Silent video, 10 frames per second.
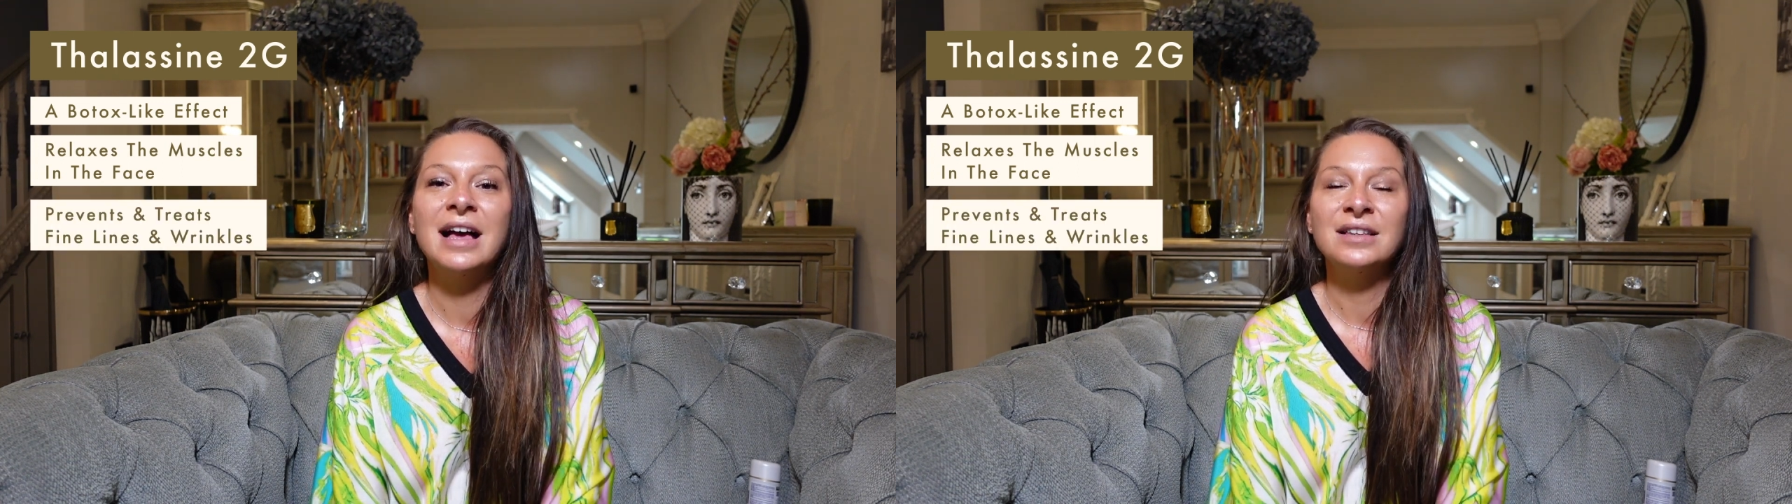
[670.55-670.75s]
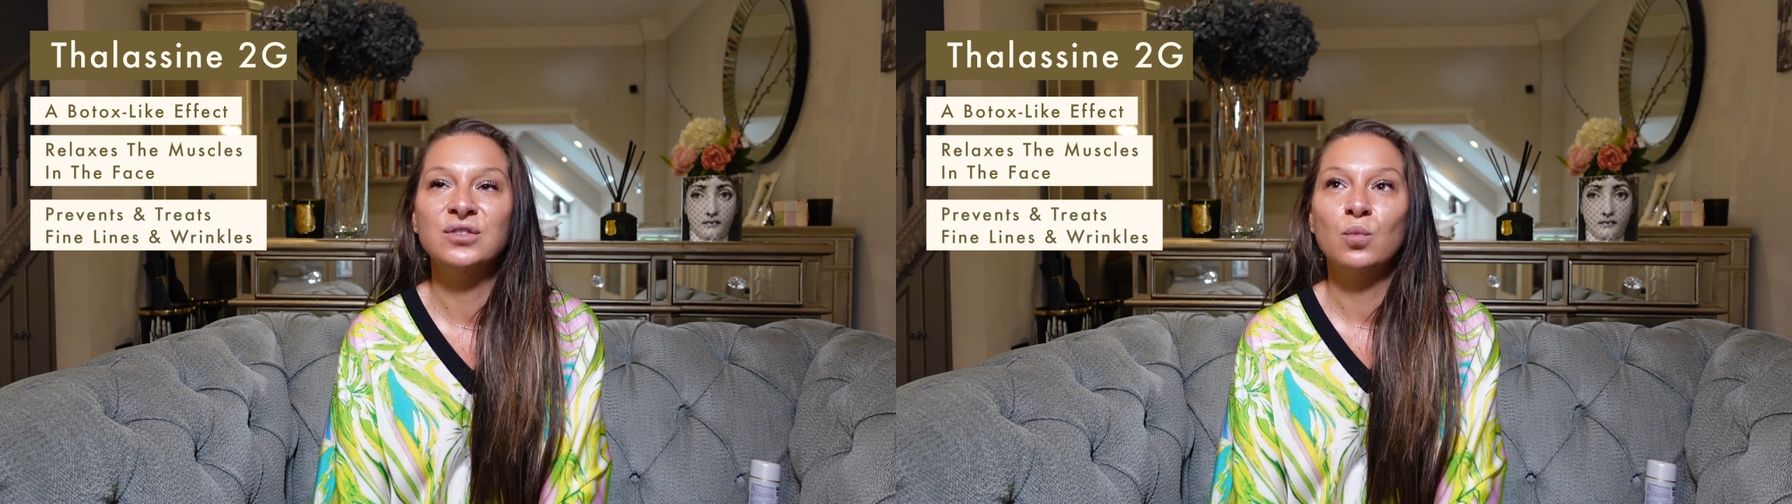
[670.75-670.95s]

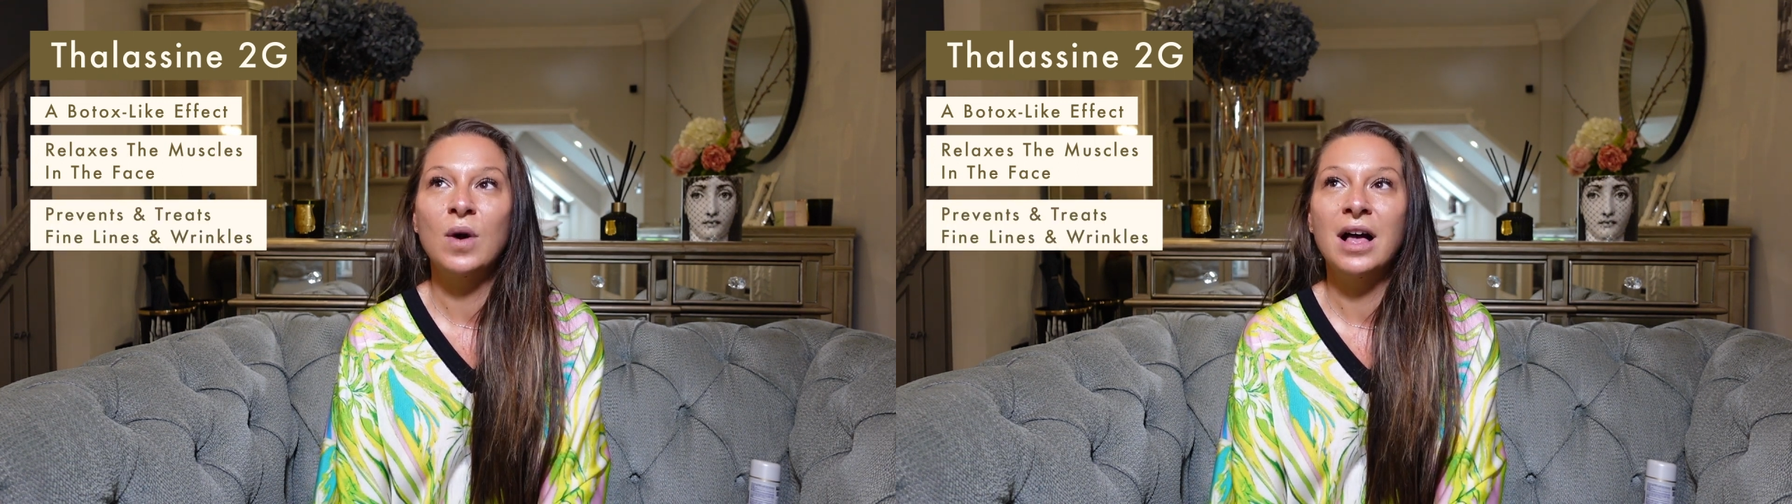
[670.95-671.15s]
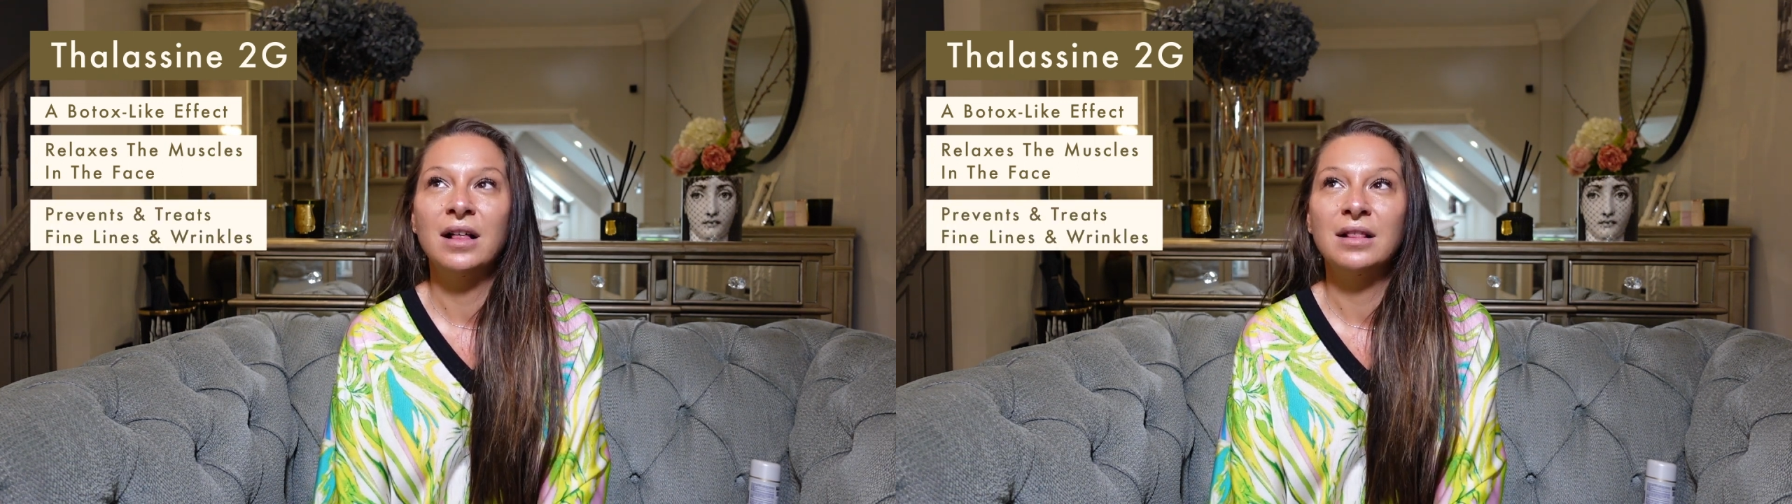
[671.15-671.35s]
as
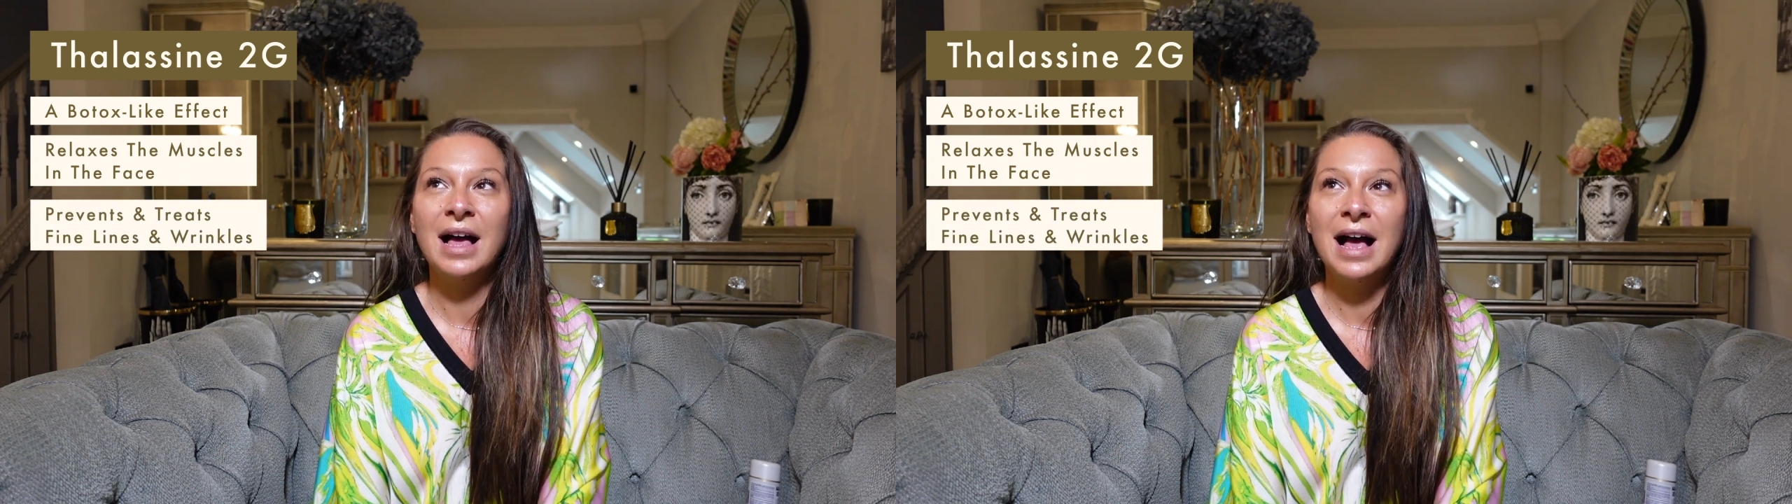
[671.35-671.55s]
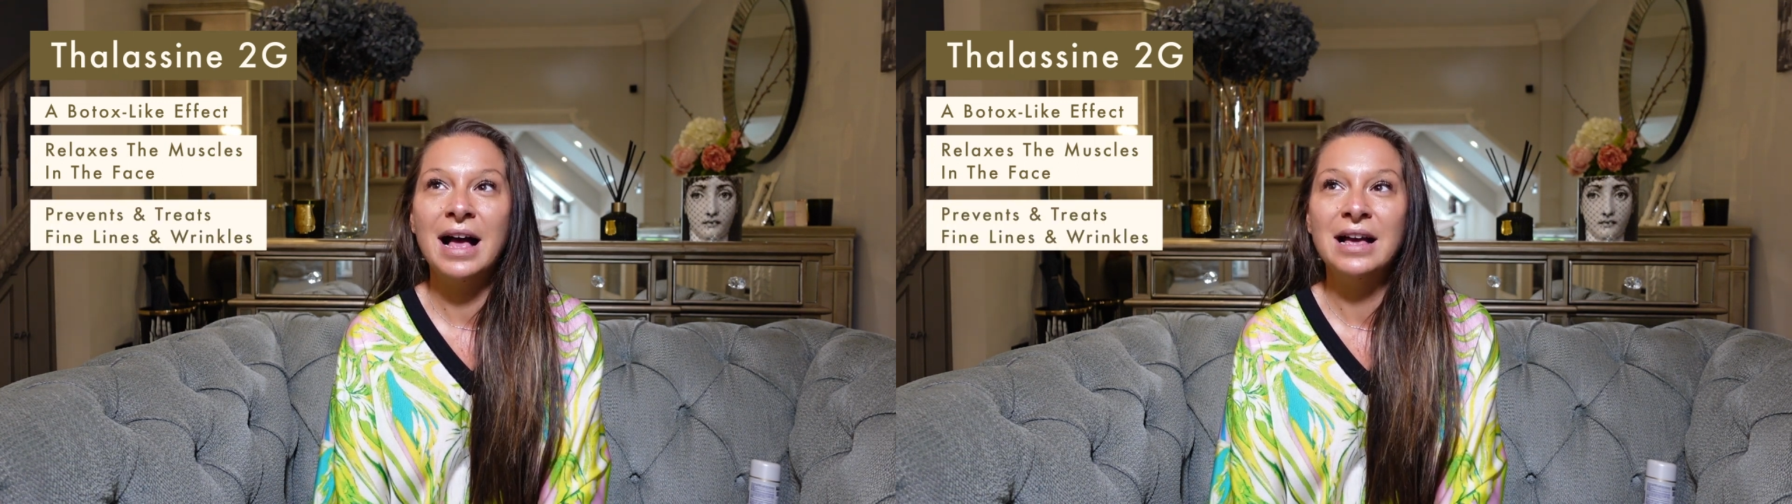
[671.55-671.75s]
well
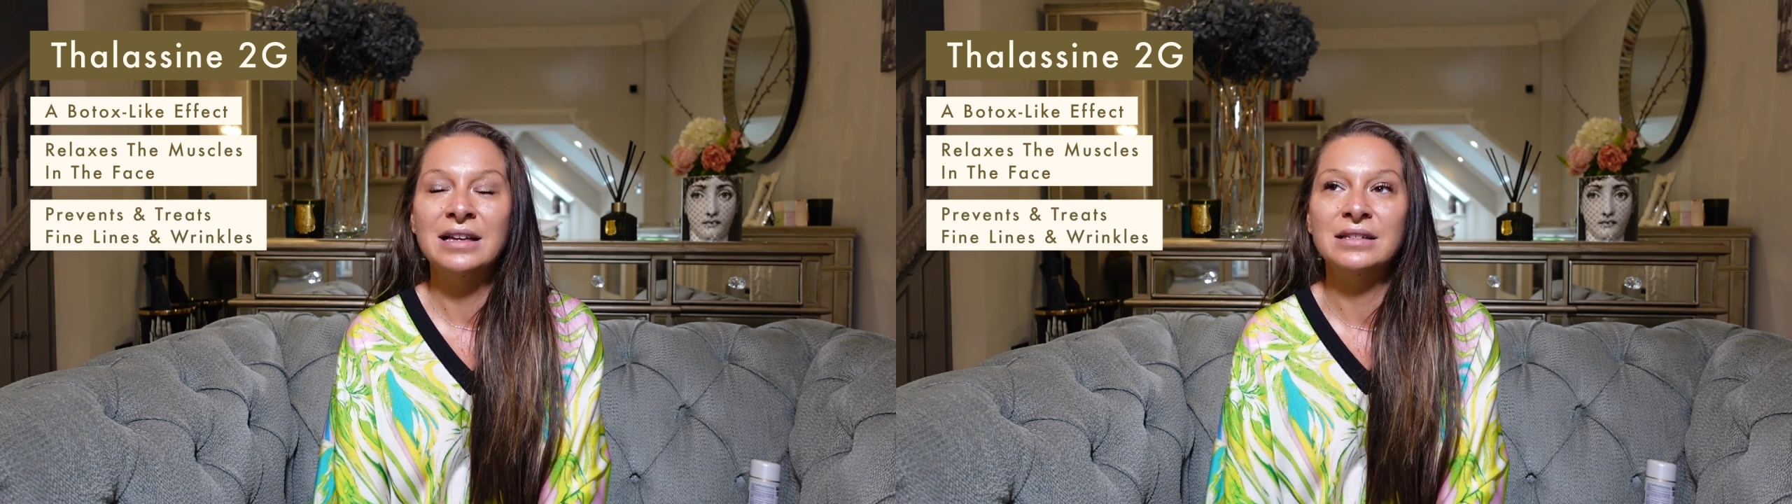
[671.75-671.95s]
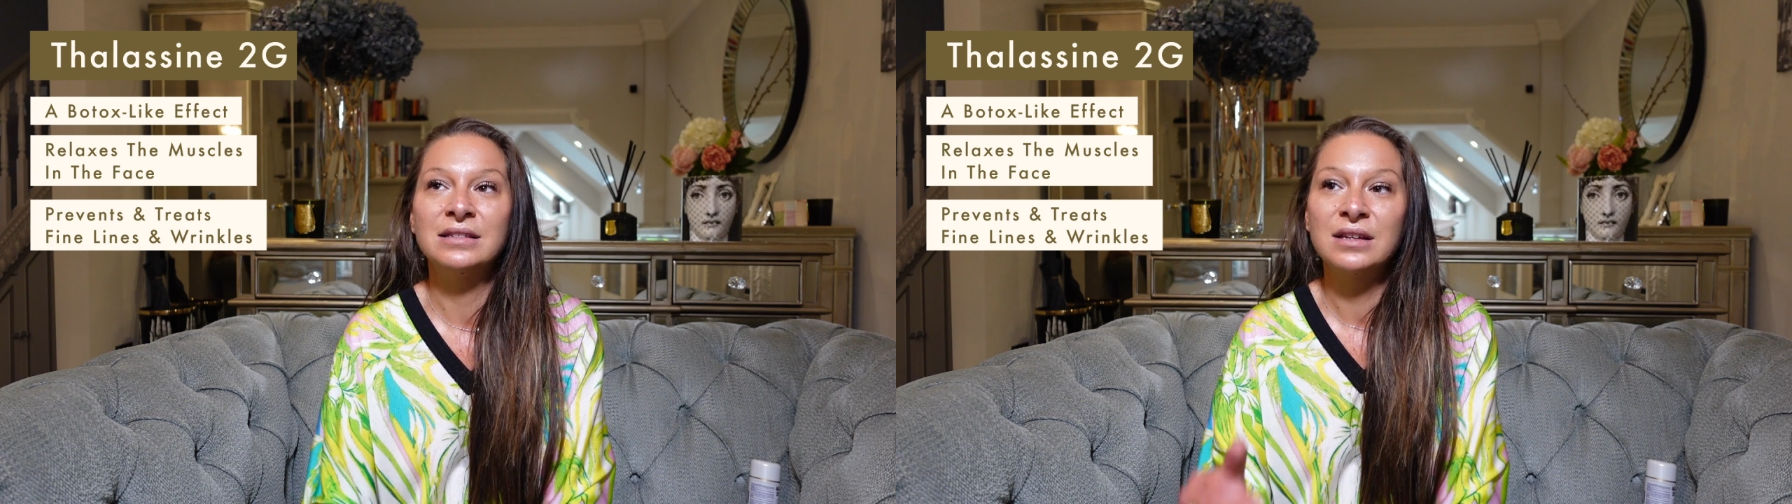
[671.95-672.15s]

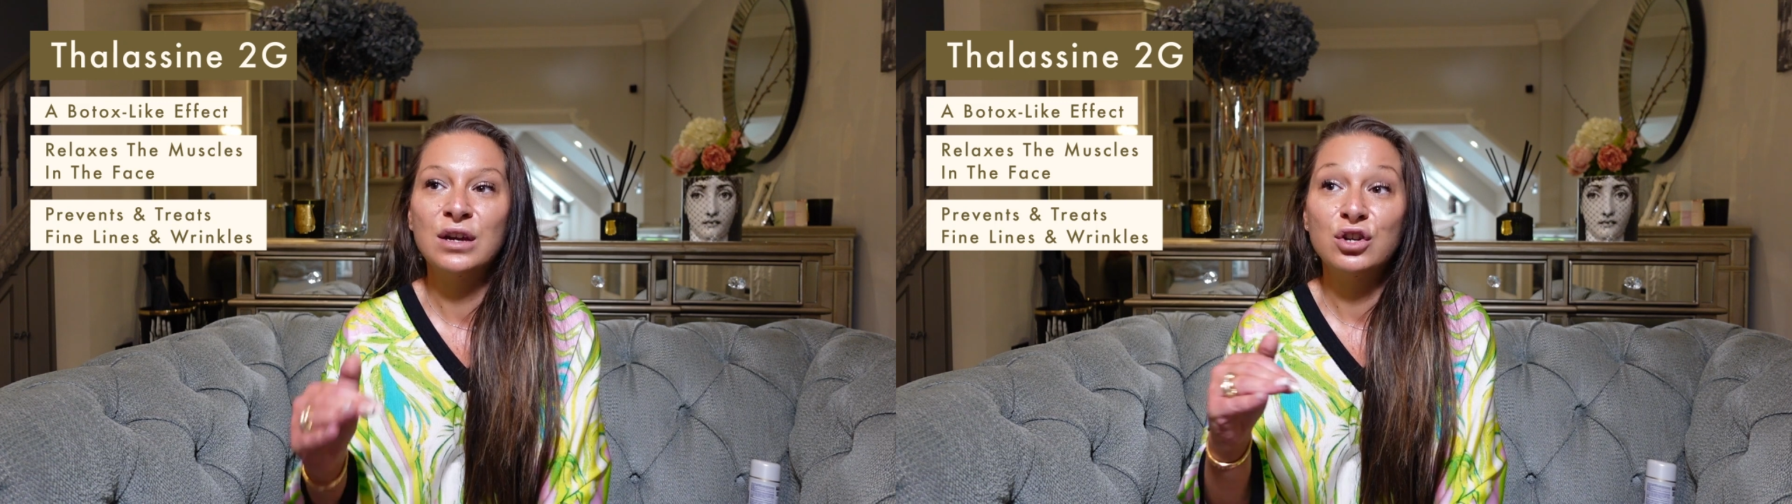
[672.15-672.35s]
as